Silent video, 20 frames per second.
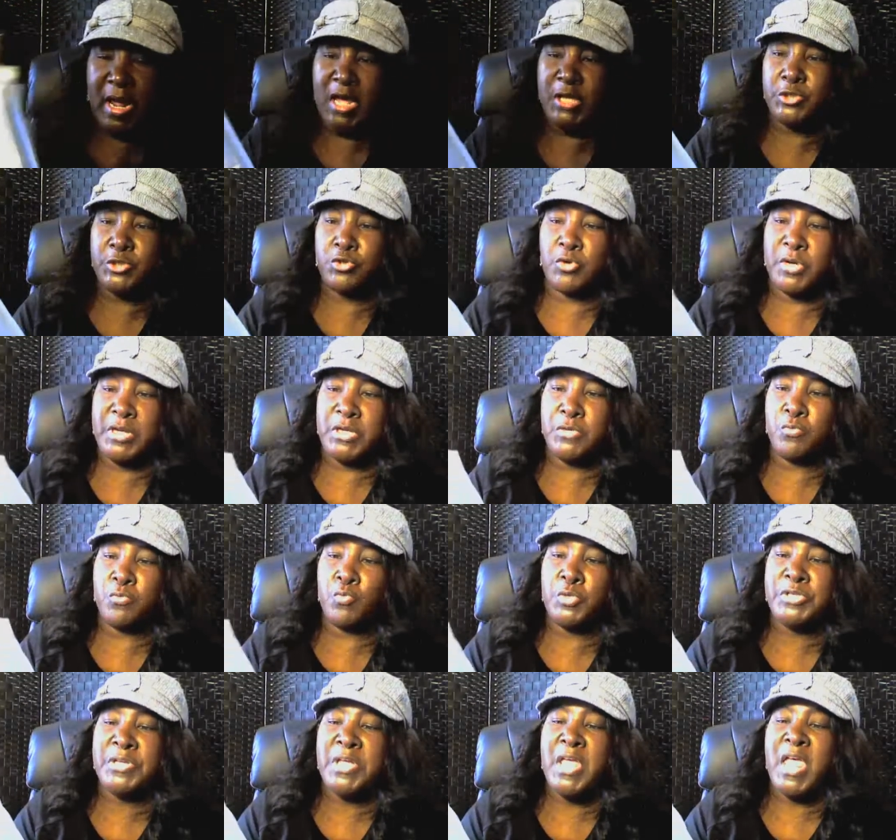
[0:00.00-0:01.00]
the hydrating
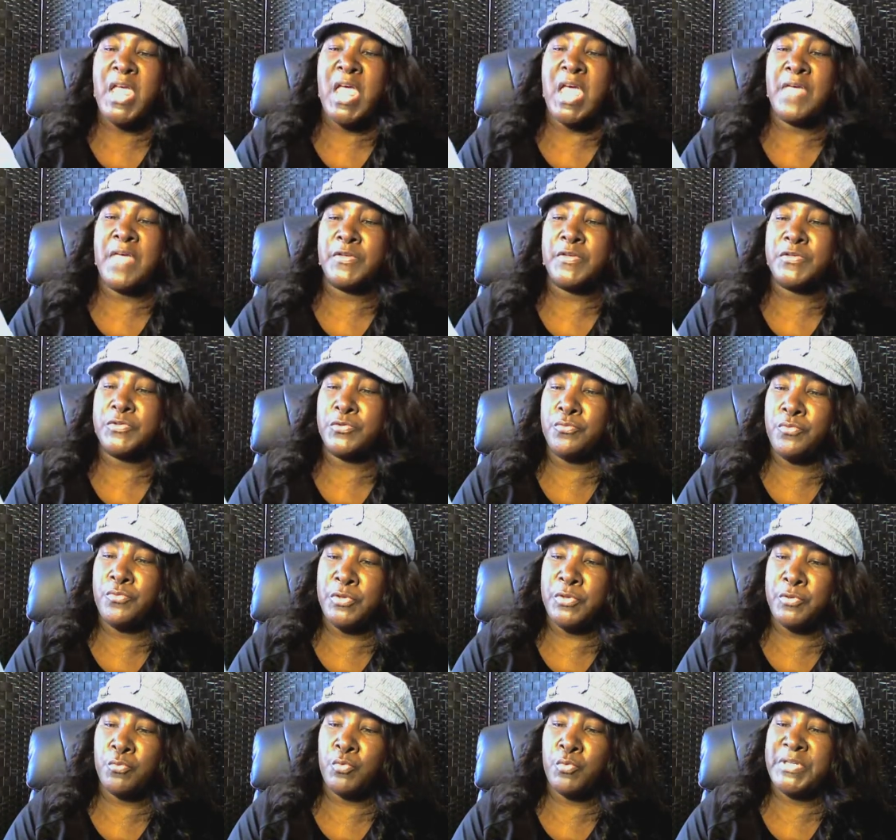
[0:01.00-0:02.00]
one, and the
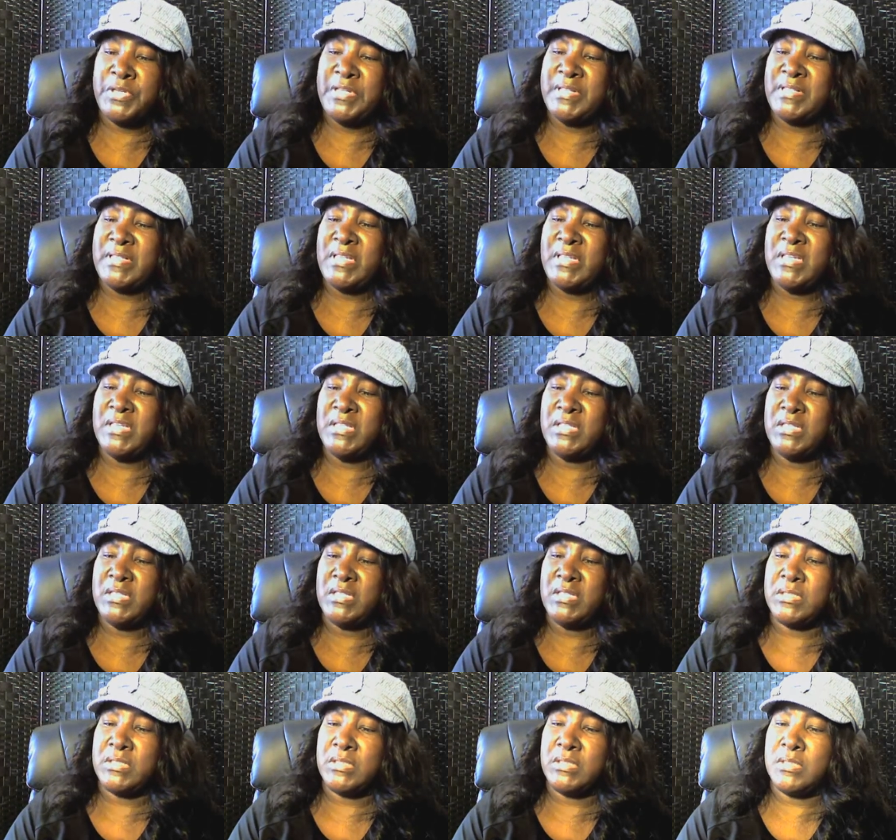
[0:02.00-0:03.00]
soothing one is in
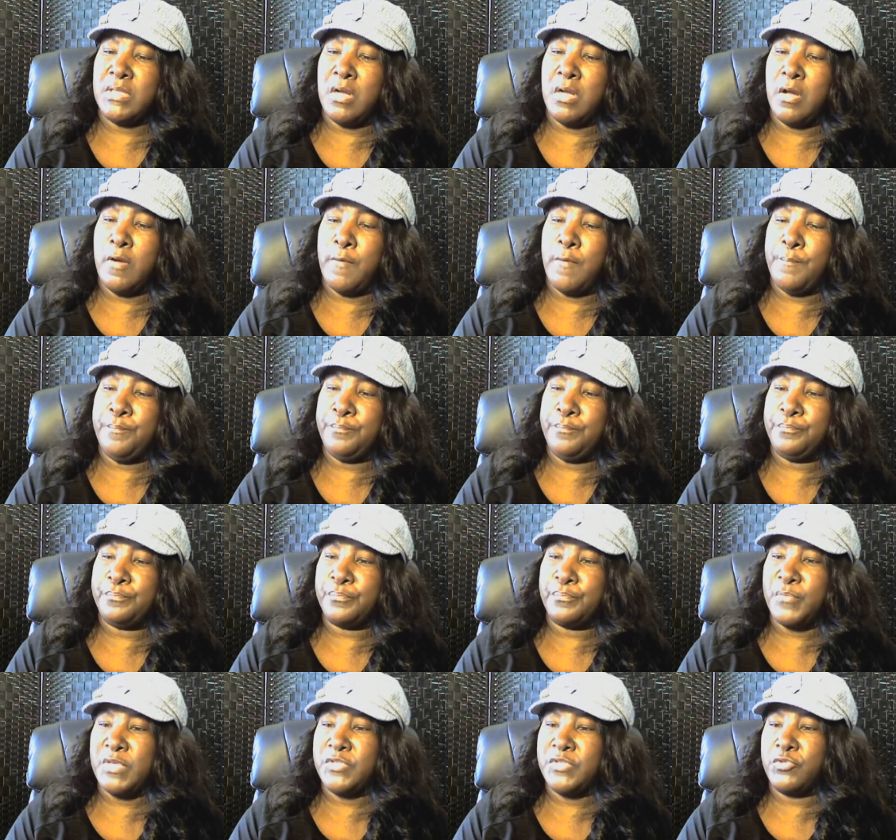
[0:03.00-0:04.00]
this um
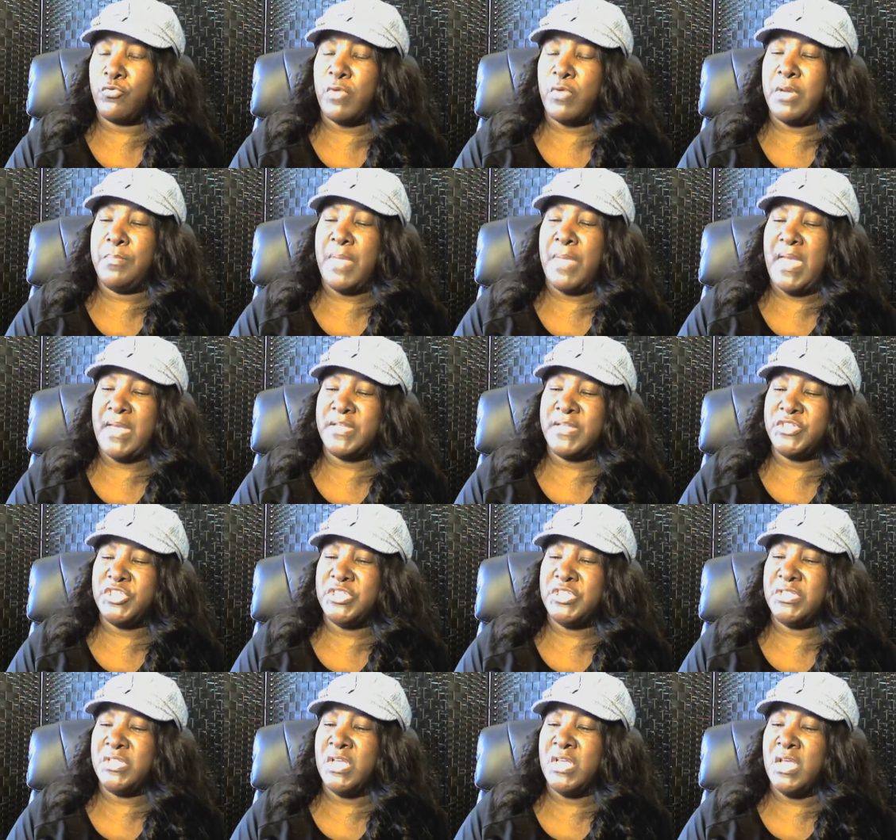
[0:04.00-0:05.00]
this gray
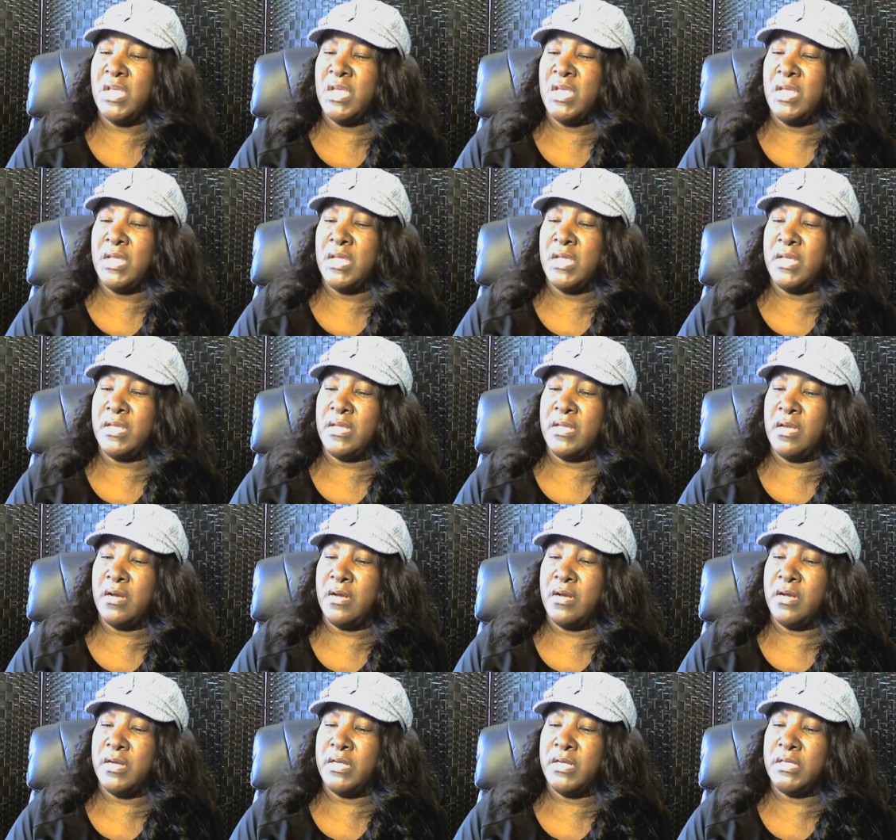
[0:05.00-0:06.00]
packaging,
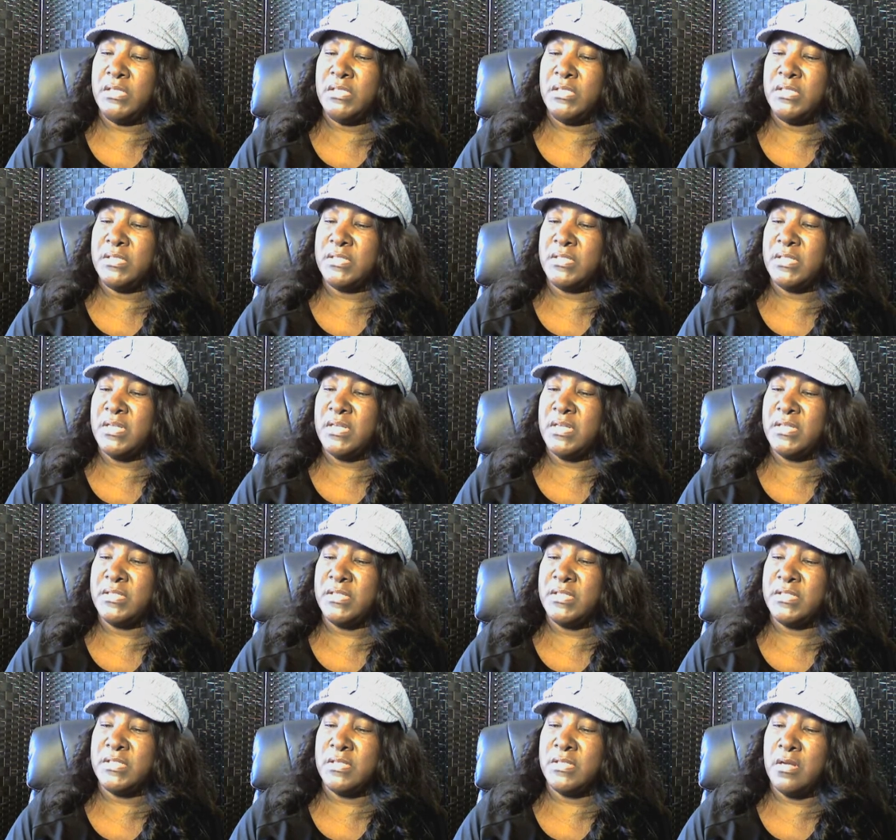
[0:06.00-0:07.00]
uh, and it says
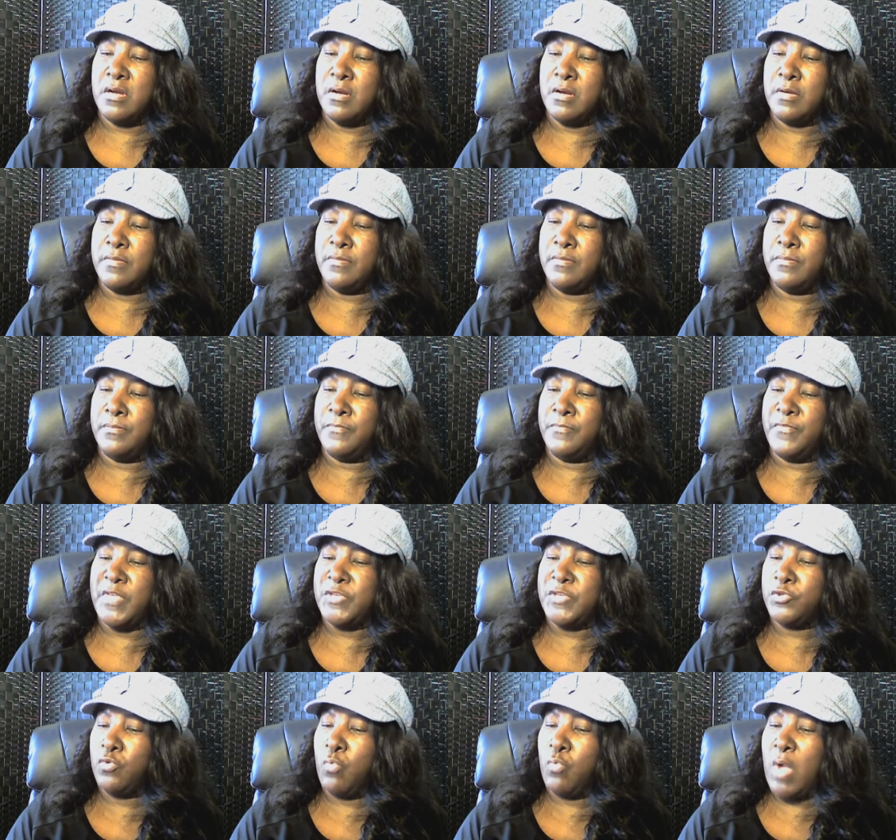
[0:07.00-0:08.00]
it's um
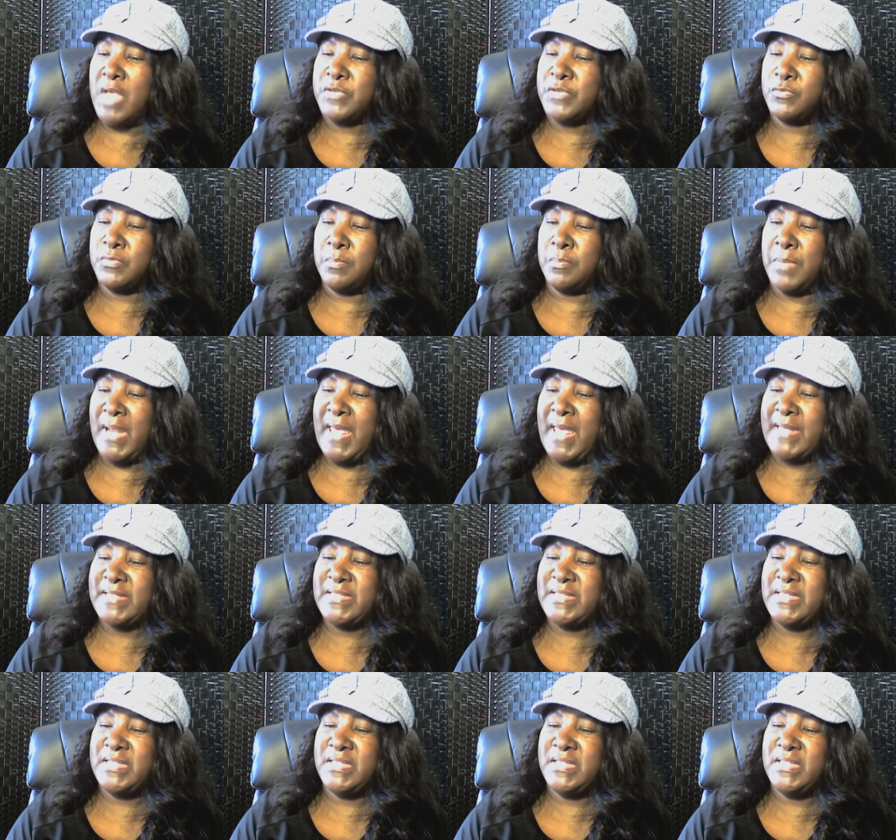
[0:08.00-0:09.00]
facial whites with black
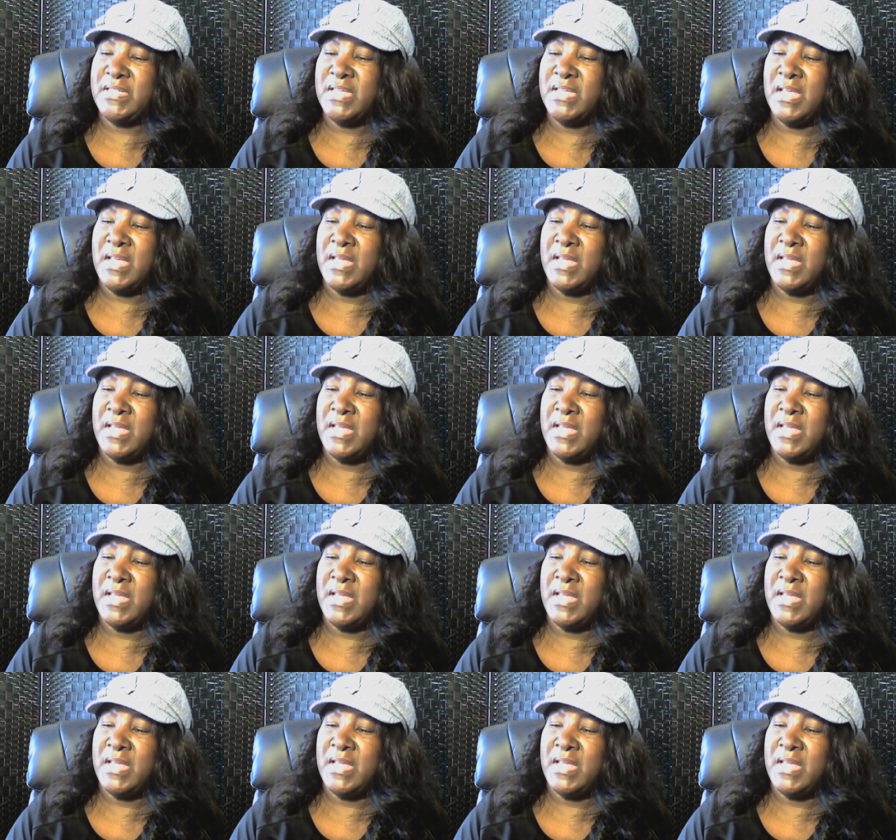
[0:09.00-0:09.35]
tea.